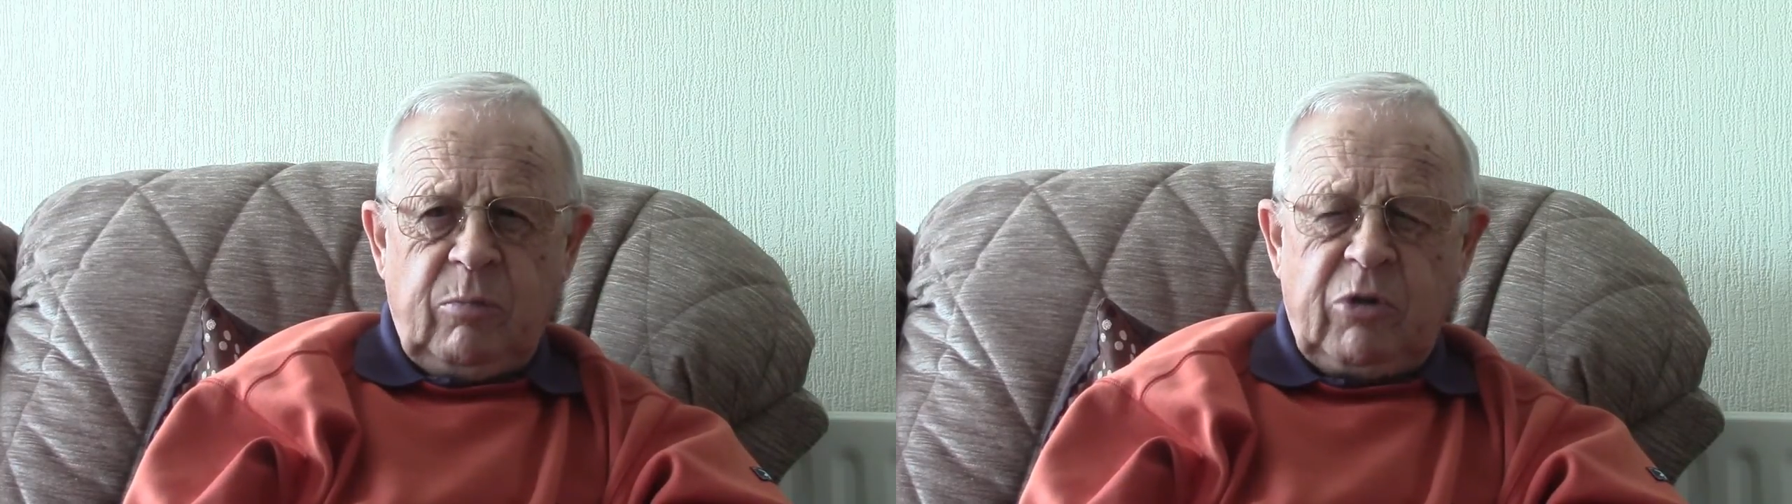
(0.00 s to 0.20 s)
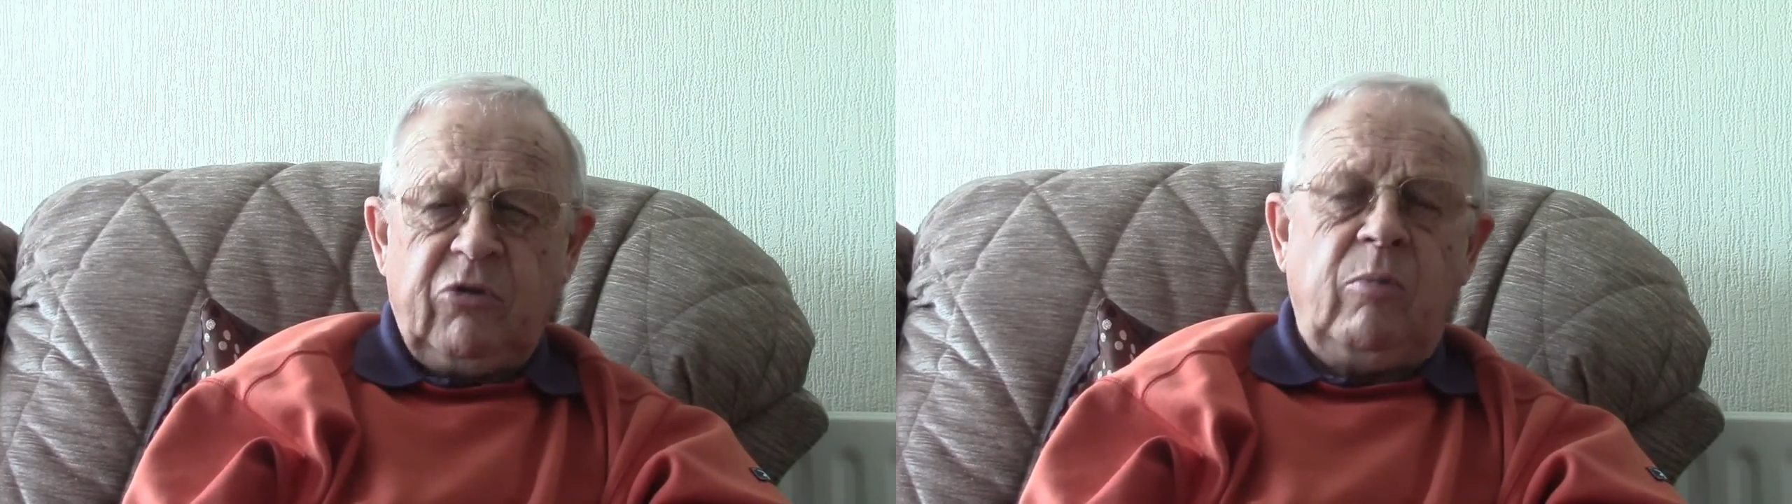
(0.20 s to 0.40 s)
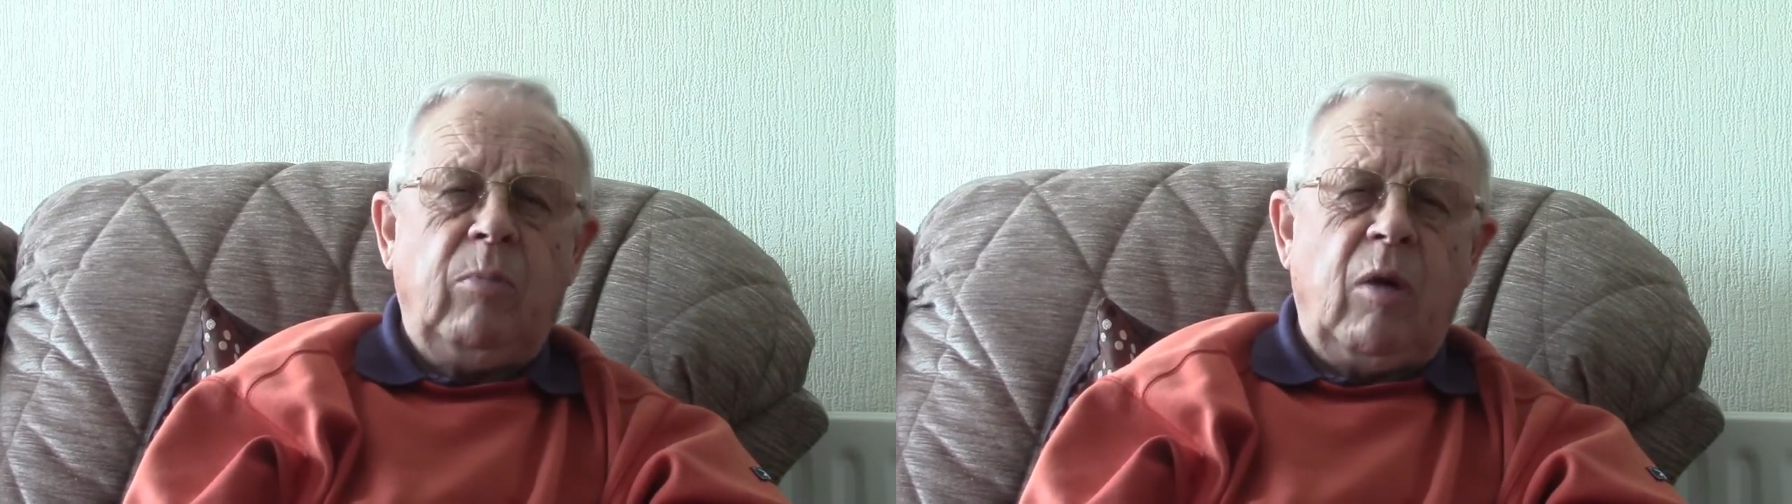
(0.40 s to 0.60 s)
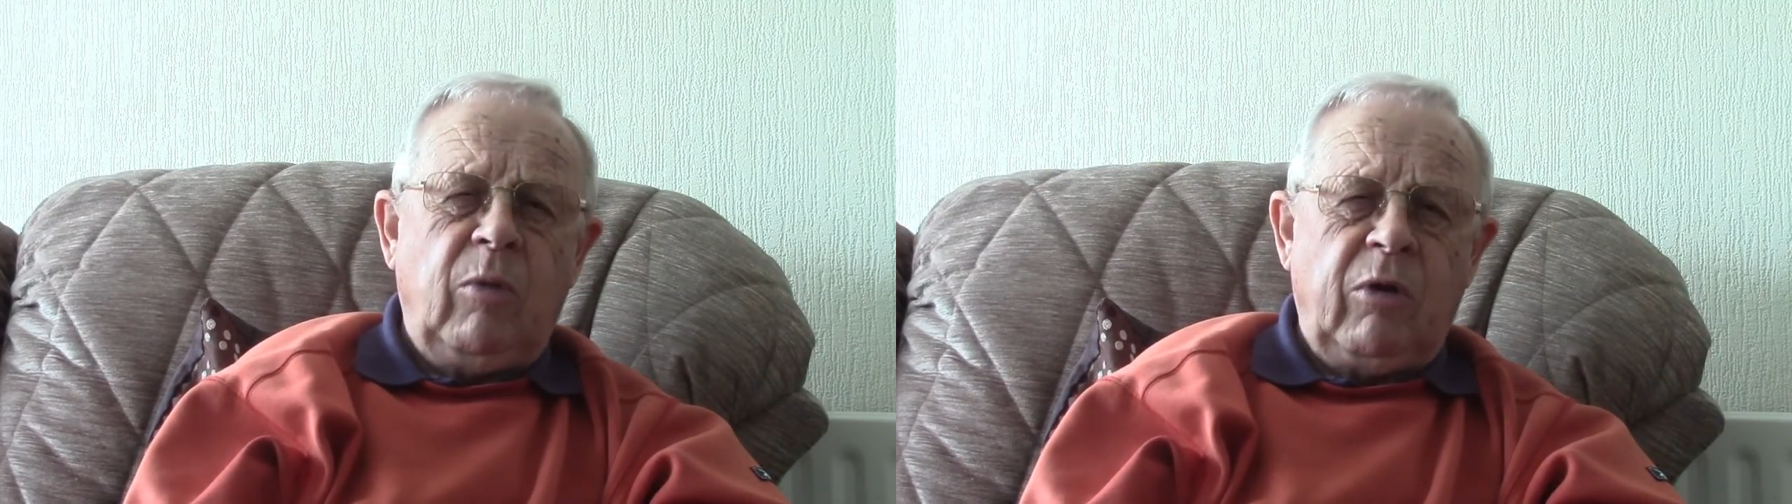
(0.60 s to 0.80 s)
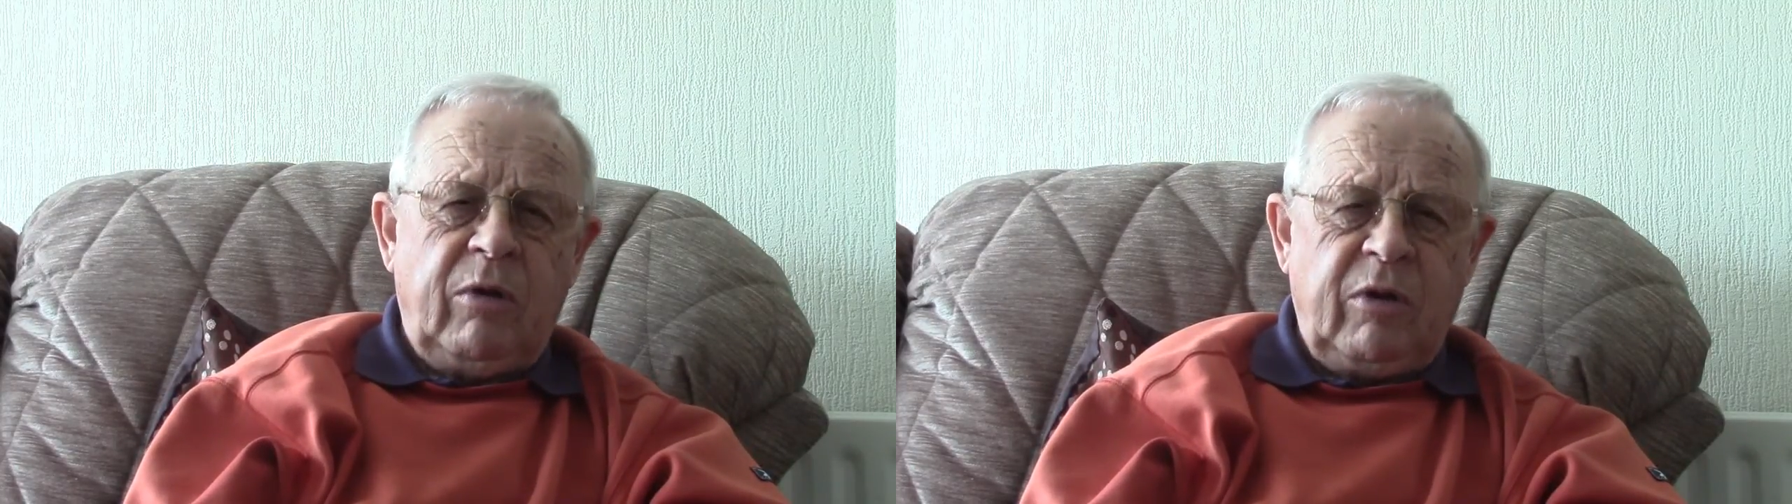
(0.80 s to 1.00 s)
because a
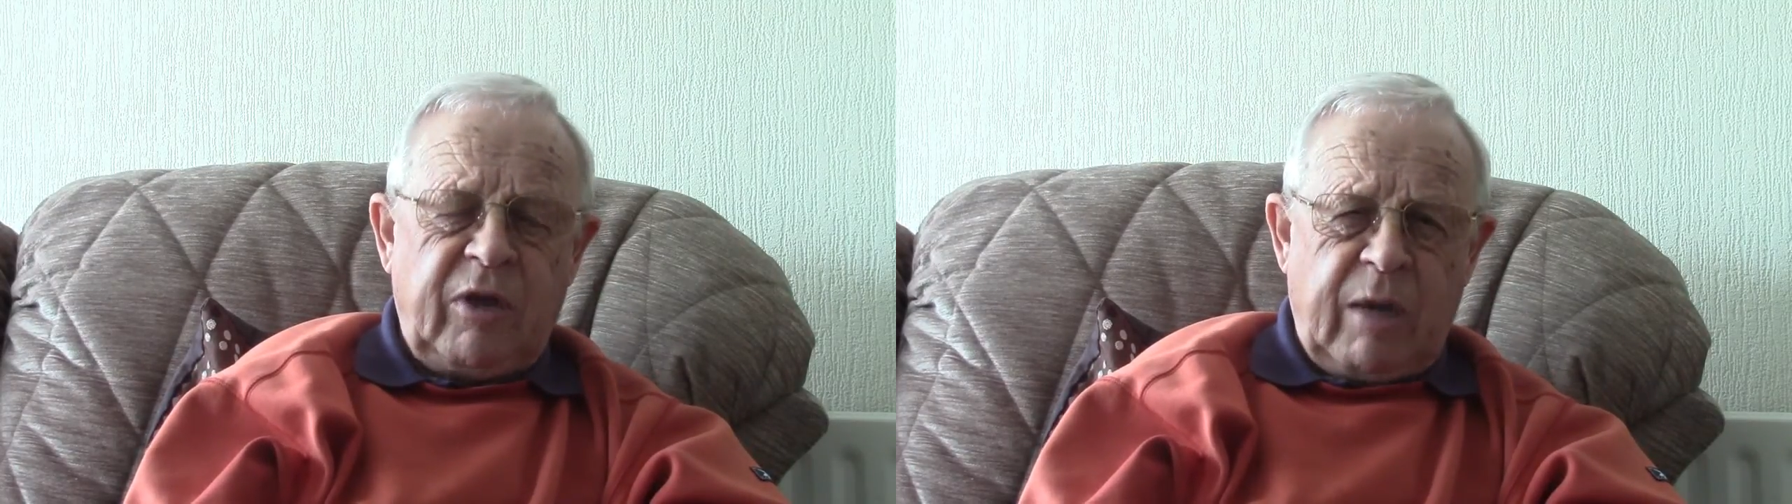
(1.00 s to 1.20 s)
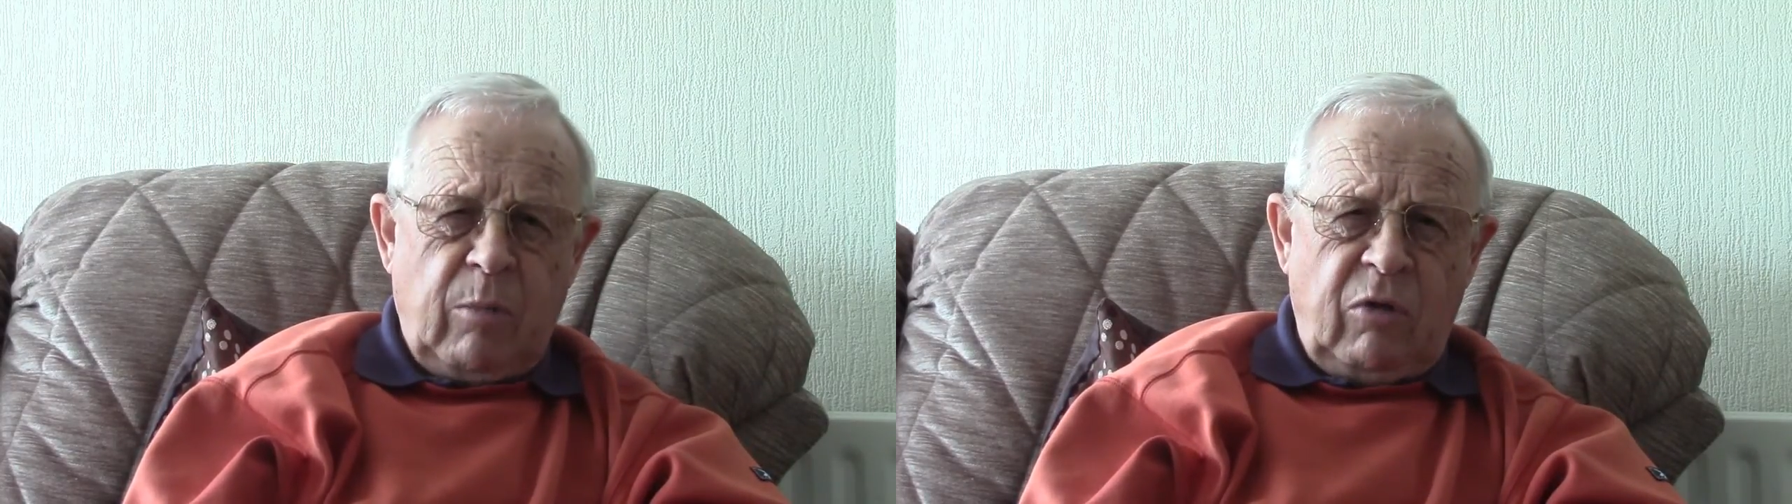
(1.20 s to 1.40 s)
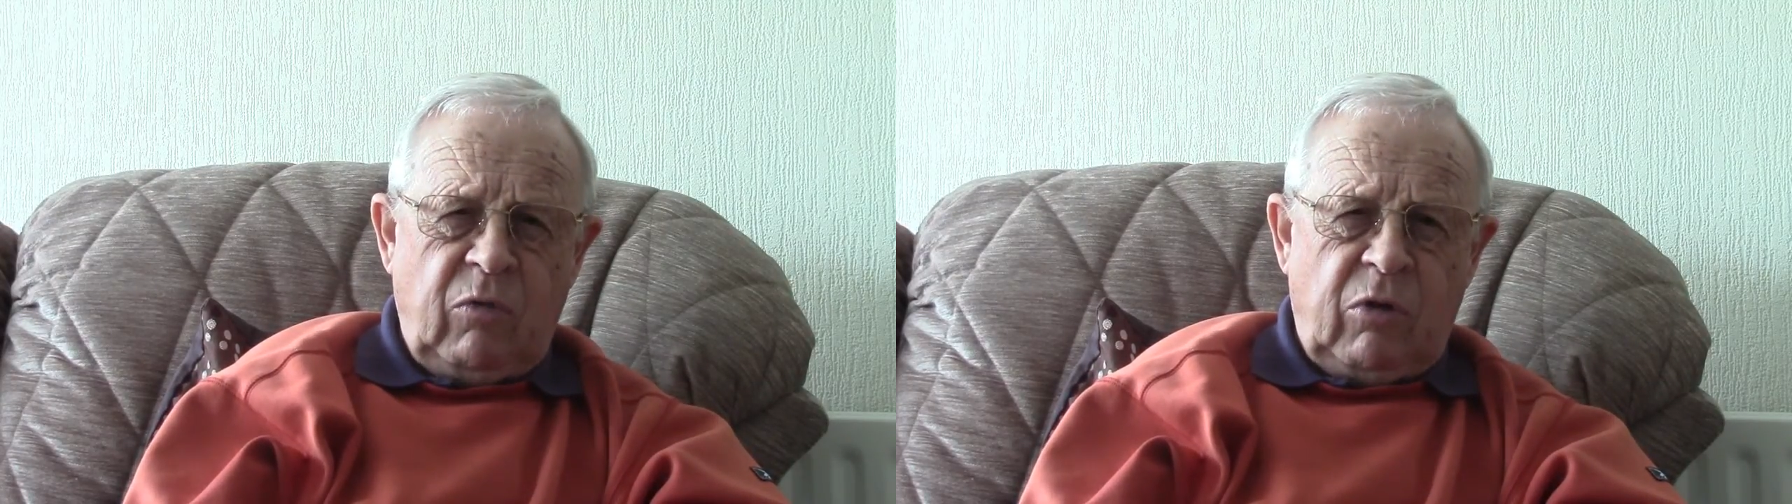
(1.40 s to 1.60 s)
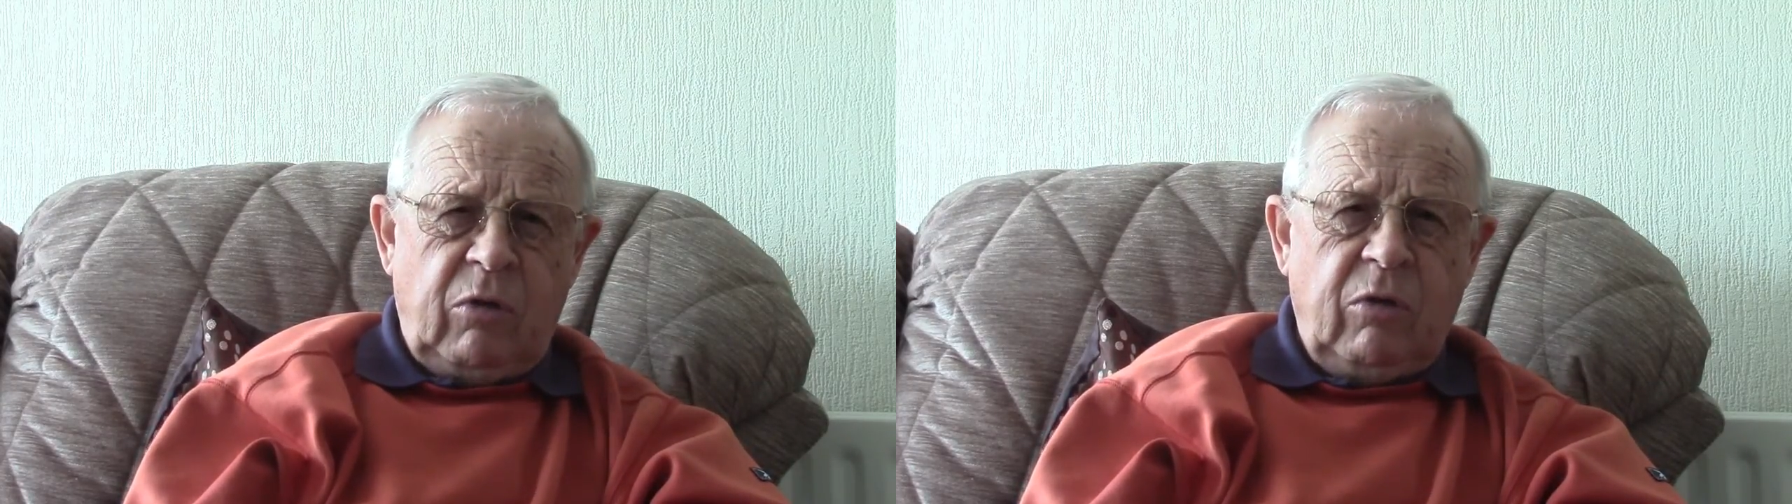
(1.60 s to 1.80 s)
bomber came over